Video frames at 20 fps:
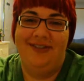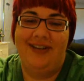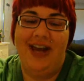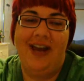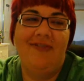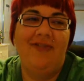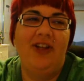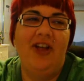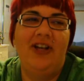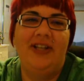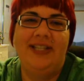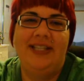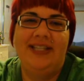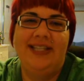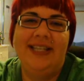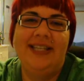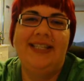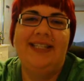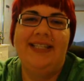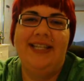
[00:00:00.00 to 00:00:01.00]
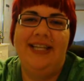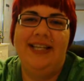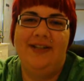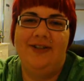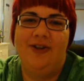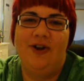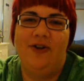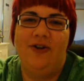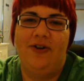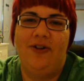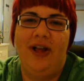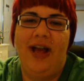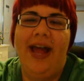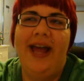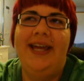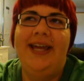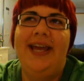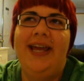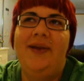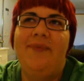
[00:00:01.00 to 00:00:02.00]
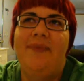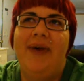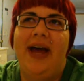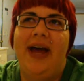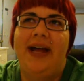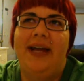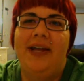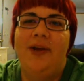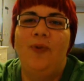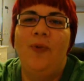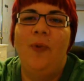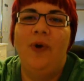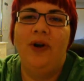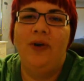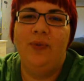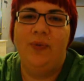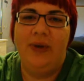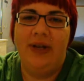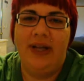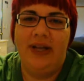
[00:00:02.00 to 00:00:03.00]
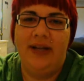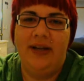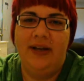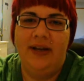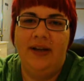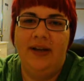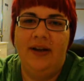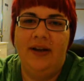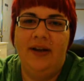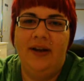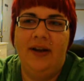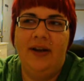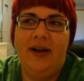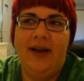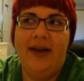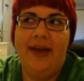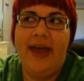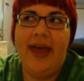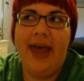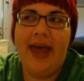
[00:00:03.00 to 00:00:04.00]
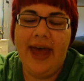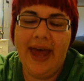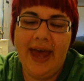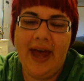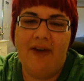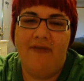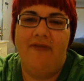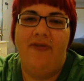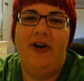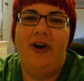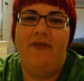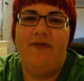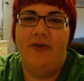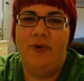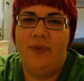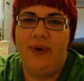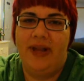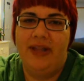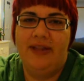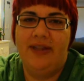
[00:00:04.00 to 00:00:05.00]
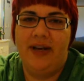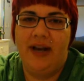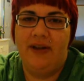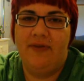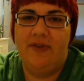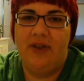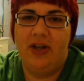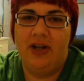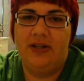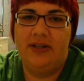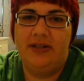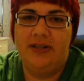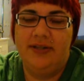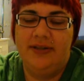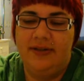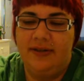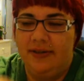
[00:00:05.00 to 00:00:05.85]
I've lost sixteen total. I gained back in one week half of the weight that I've lost.